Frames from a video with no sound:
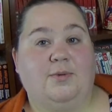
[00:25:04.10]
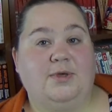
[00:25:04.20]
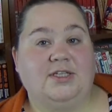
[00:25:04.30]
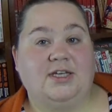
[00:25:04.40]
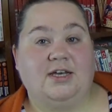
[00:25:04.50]

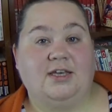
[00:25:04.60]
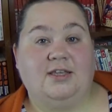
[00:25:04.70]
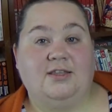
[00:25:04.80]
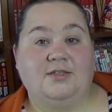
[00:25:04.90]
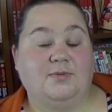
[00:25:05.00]

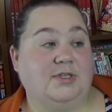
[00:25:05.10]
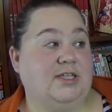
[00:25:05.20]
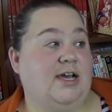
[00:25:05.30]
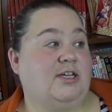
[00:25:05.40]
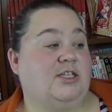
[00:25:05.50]
Miyazaki. This
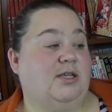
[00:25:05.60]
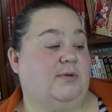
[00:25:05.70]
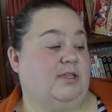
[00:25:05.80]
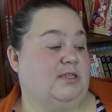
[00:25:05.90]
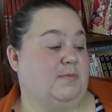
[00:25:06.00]
was actually
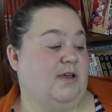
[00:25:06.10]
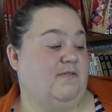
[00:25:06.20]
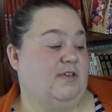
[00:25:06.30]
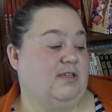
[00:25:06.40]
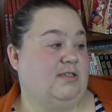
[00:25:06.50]
released by
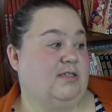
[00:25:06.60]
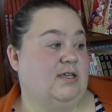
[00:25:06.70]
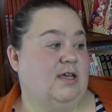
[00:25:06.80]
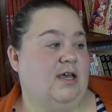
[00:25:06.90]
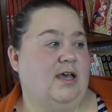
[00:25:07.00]
Viz,
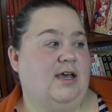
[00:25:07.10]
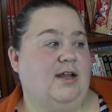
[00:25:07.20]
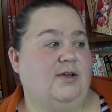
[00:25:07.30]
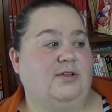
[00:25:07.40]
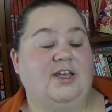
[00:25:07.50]
and
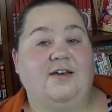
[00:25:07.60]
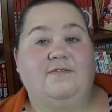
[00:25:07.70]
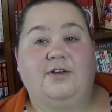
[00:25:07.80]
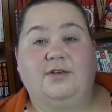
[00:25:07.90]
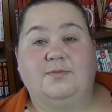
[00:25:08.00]
I only have
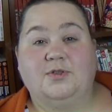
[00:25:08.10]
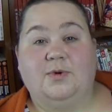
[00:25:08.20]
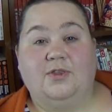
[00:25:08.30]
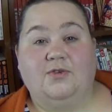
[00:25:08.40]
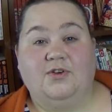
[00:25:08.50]
volumes
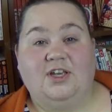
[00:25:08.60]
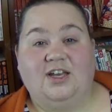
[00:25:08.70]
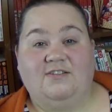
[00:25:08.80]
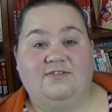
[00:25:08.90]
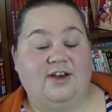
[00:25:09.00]
1, 3,
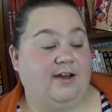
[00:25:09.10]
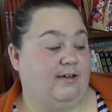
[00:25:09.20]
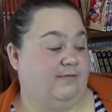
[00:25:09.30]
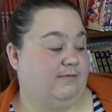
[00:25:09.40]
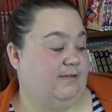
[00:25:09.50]
and
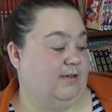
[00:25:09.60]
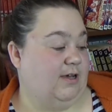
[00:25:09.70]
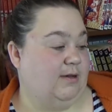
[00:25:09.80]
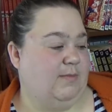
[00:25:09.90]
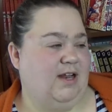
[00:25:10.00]
5.
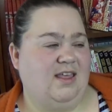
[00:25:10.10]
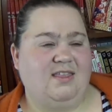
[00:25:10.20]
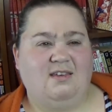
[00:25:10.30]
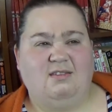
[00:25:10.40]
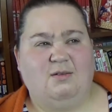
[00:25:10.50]
And I
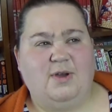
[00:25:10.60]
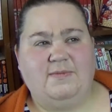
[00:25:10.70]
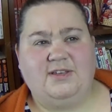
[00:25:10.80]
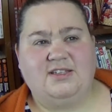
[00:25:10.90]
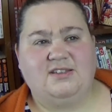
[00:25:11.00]
think there
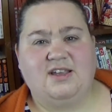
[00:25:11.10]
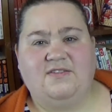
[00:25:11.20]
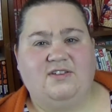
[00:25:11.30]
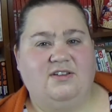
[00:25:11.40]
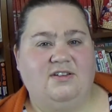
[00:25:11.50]
might be
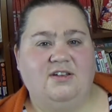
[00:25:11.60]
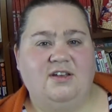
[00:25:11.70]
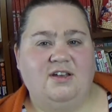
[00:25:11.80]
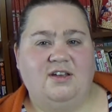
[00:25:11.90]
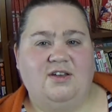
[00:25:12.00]
7
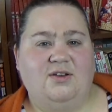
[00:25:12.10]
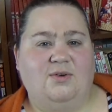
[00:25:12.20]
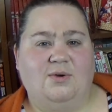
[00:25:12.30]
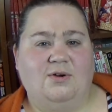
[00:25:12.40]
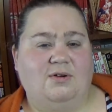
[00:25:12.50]

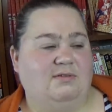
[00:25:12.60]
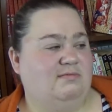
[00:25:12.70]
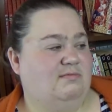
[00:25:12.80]
or